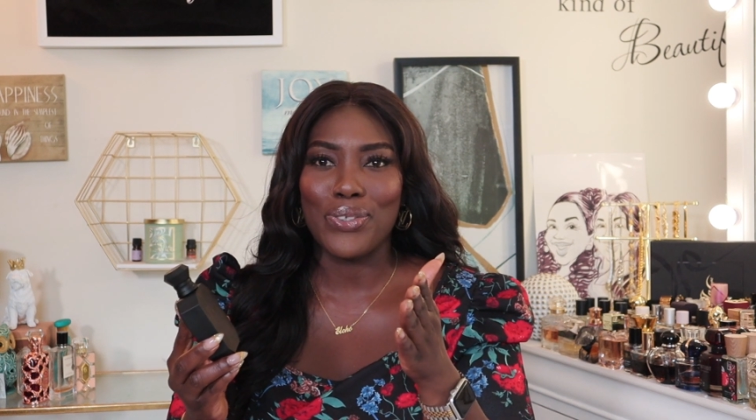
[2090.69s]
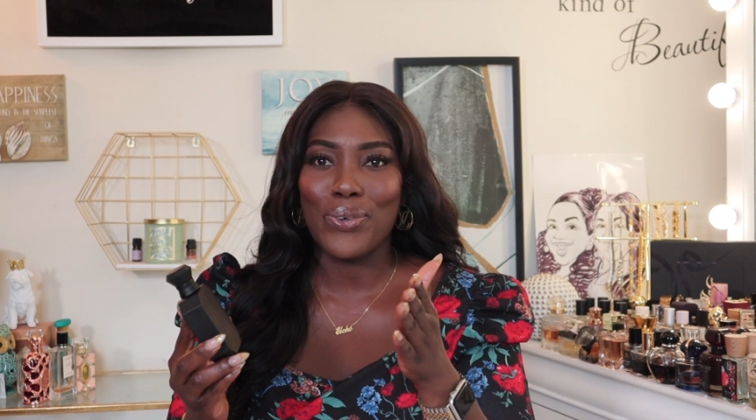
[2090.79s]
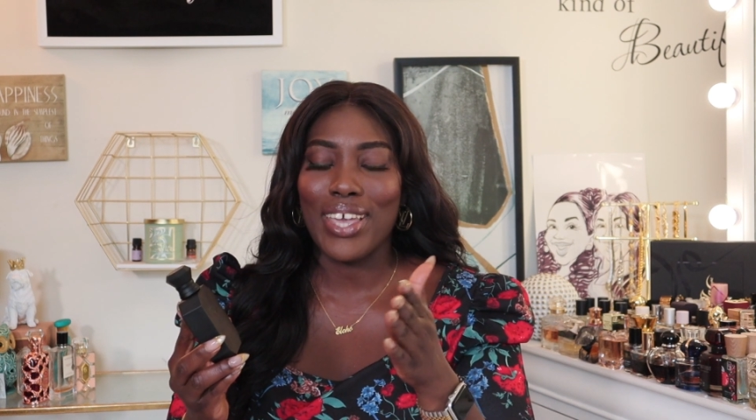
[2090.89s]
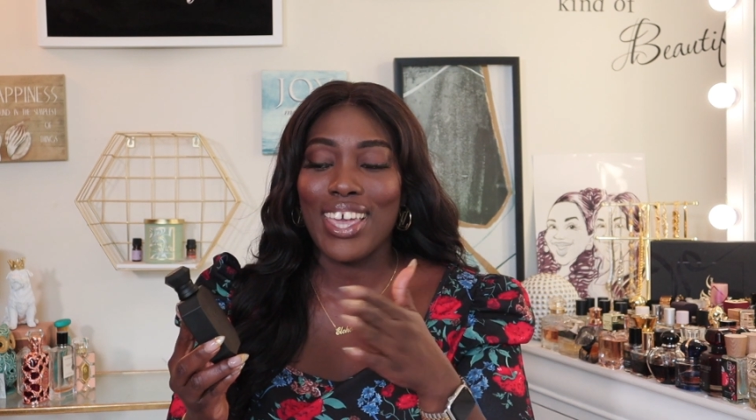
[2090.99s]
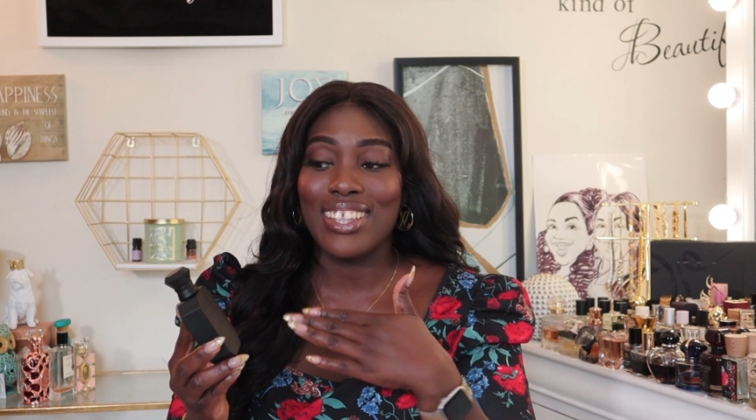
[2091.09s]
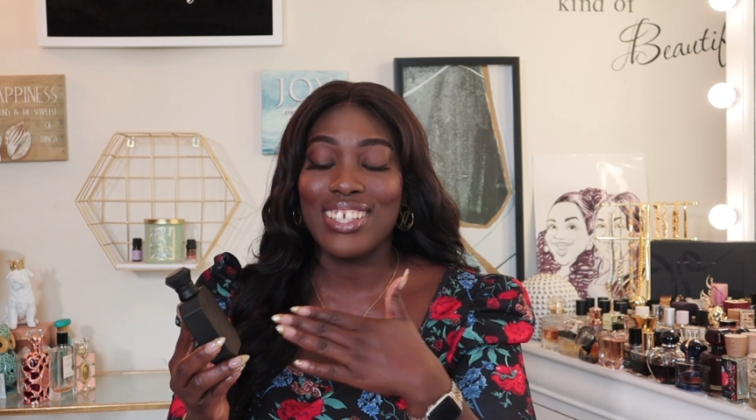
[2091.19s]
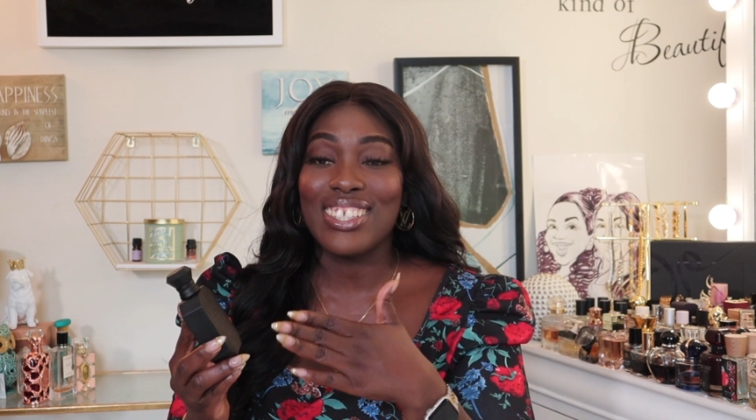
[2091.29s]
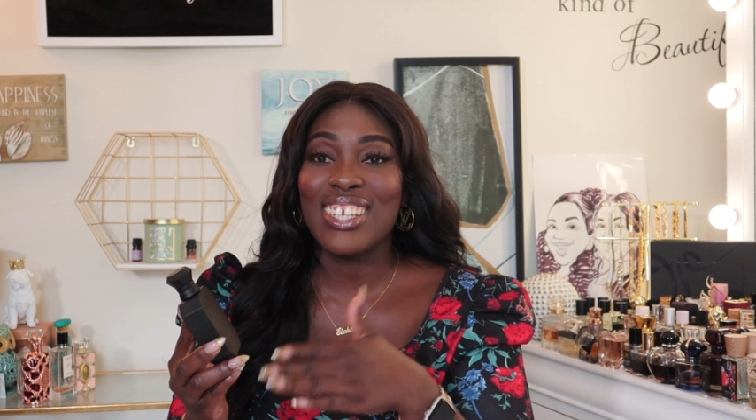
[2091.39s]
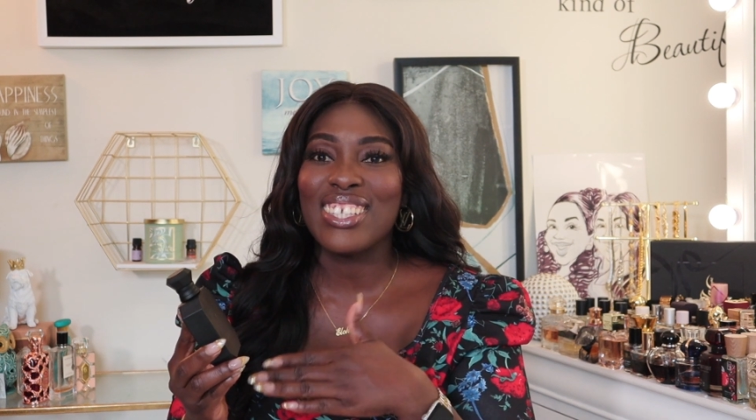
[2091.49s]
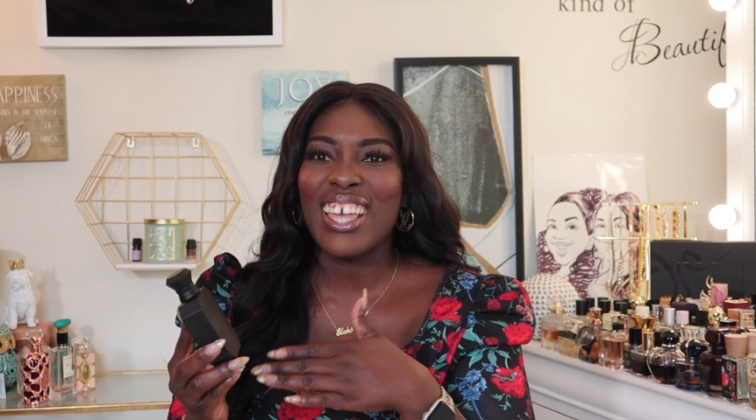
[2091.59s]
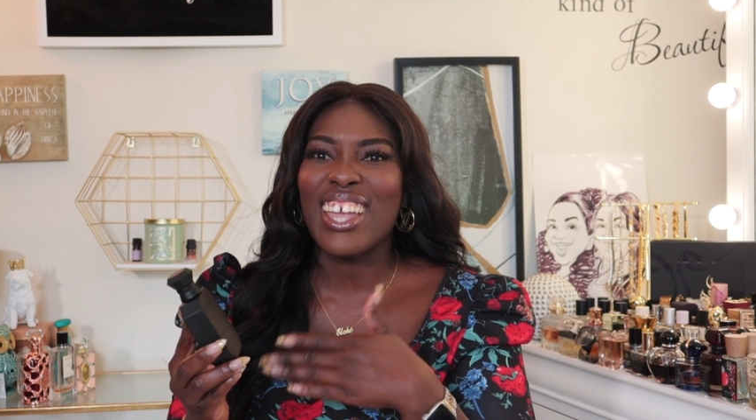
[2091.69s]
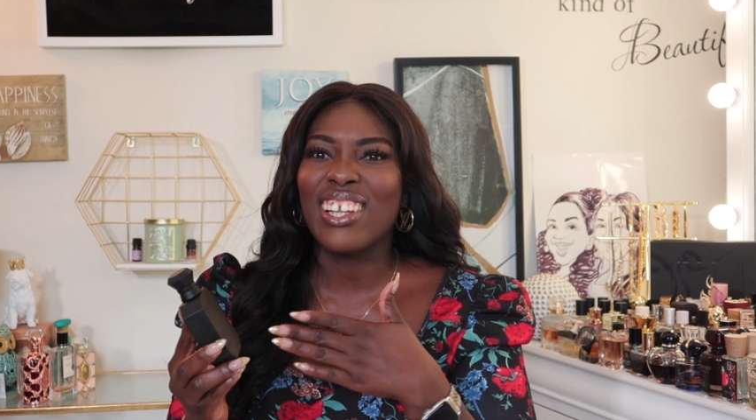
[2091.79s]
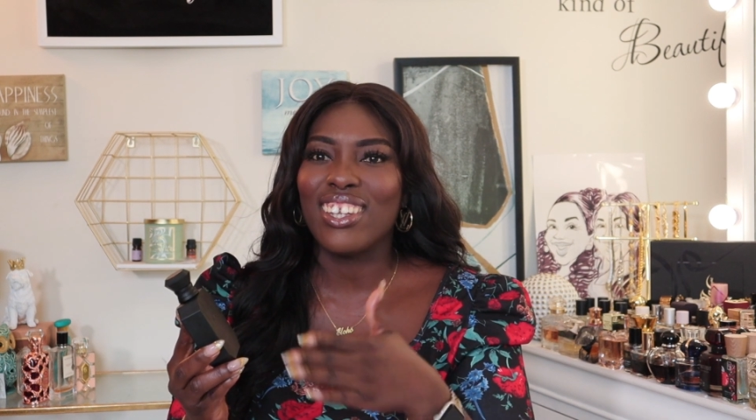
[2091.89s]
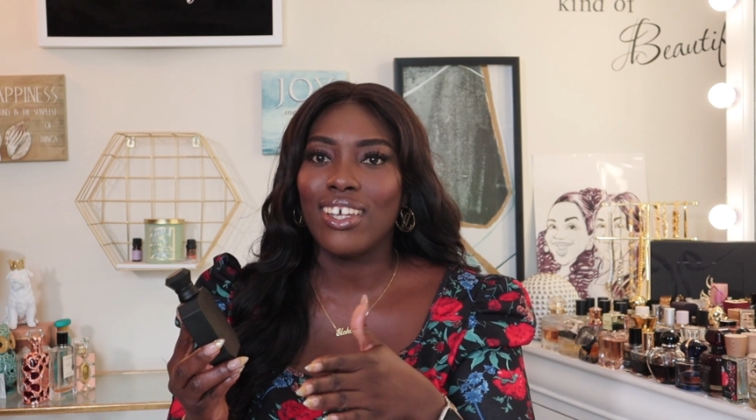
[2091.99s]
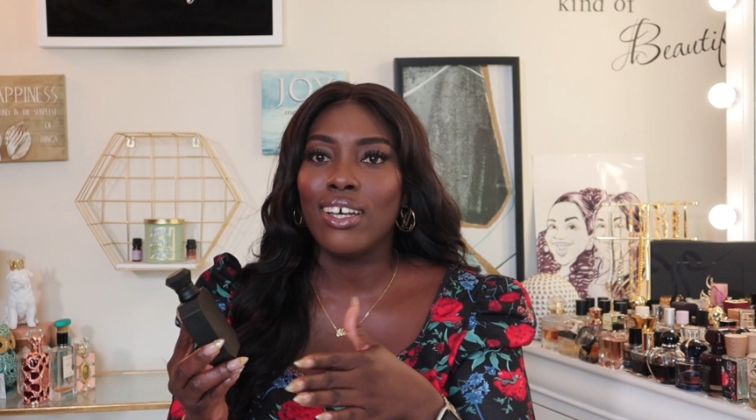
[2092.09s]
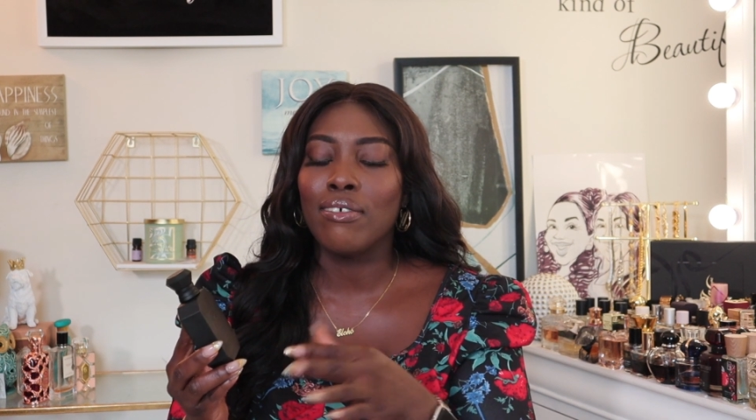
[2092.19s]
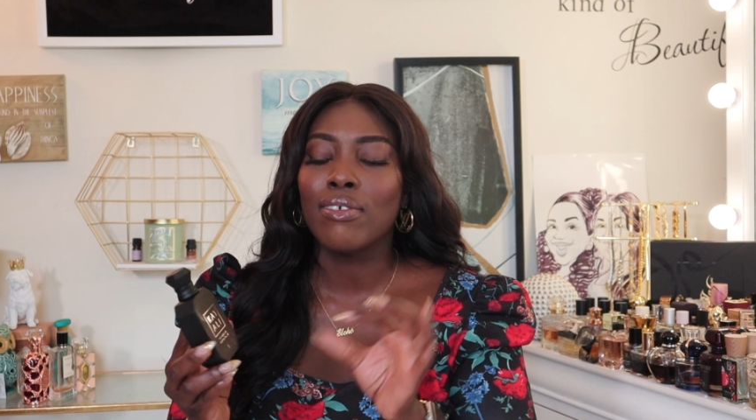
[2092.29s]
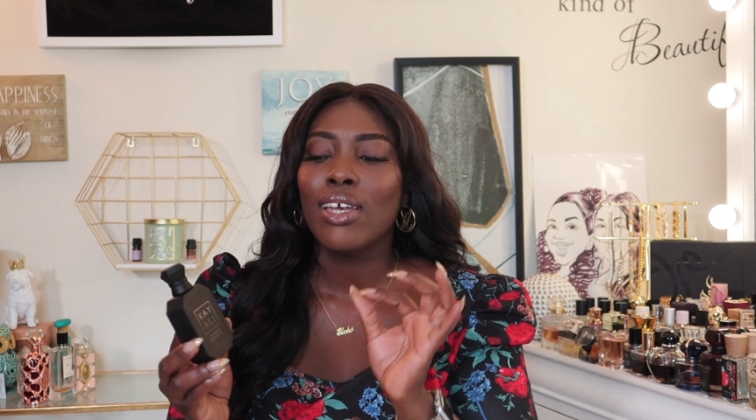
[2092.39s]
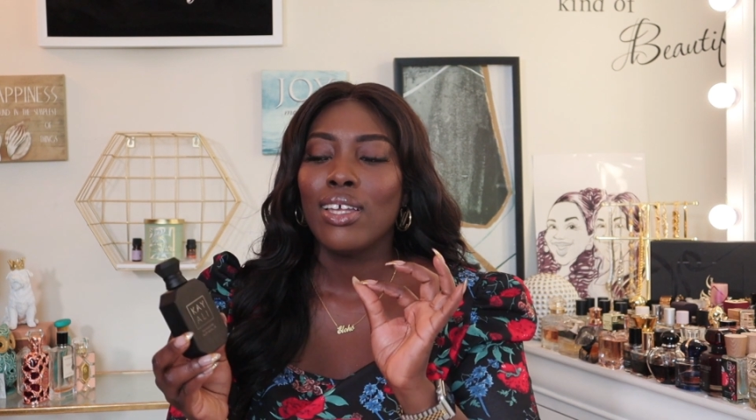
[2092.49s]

okay? This is a love.